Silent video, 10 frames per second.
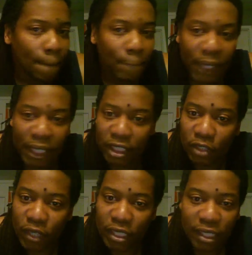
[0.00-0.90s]
But the
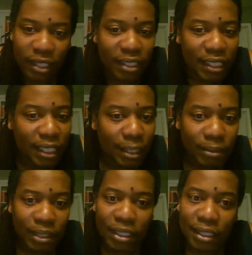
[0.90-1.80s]
rest of her team
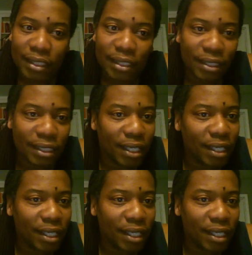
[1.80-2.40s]
just couldn't,